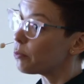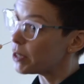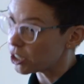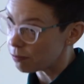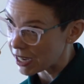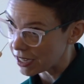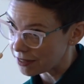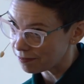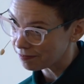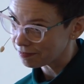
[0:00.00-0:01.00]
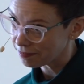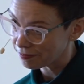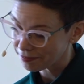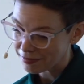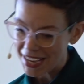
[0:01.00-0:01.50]
a rich man.
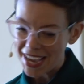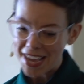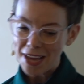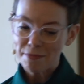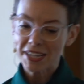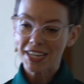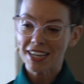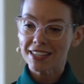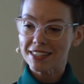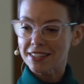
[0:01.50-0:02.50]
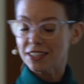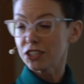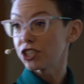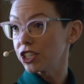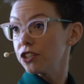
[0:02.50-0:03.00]
Because
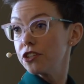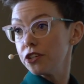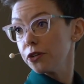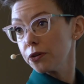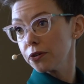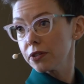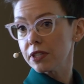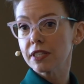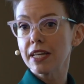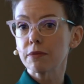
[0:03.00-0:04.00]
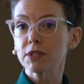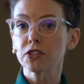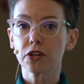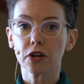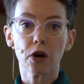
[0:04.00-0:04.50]
she knew that that was
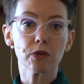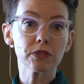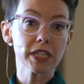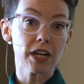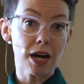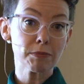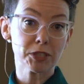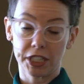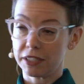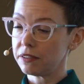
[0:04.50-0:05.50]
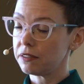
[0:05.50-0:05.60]
her only option